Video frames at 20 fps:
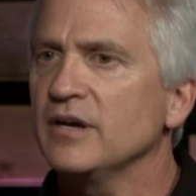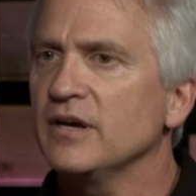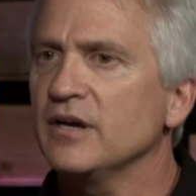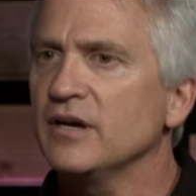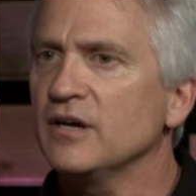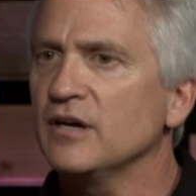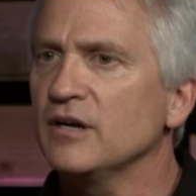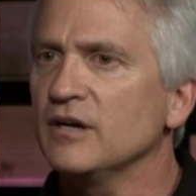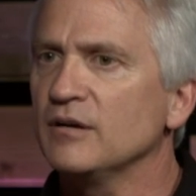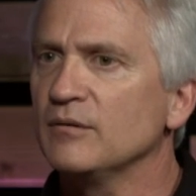
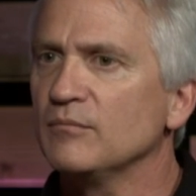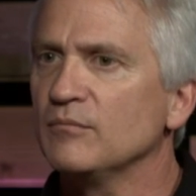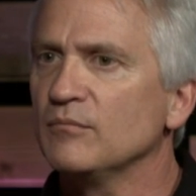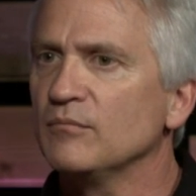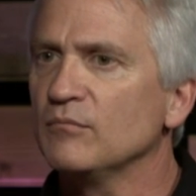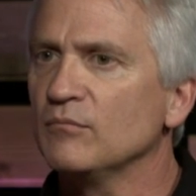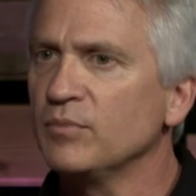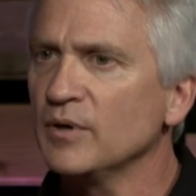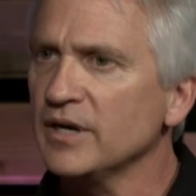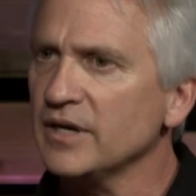uh,
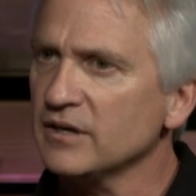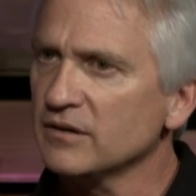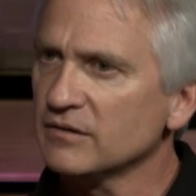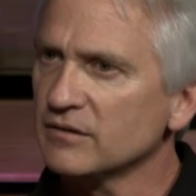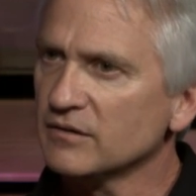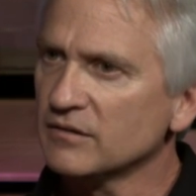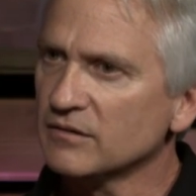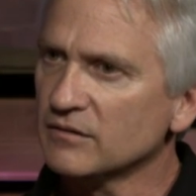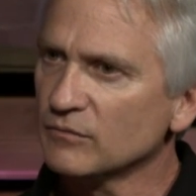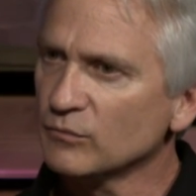but
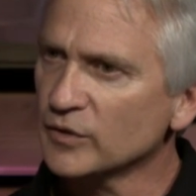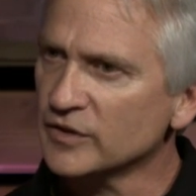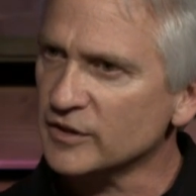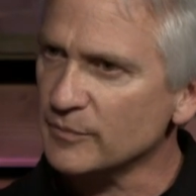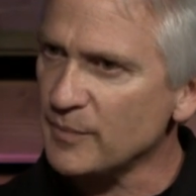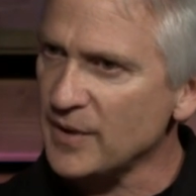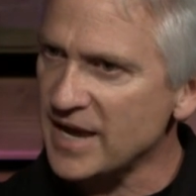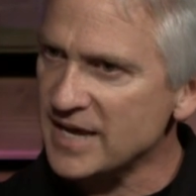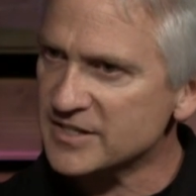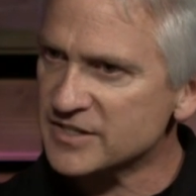with
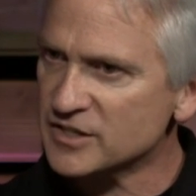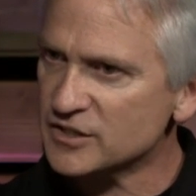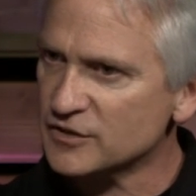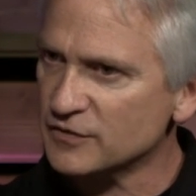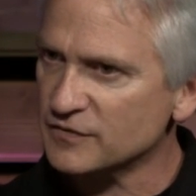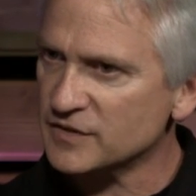the passage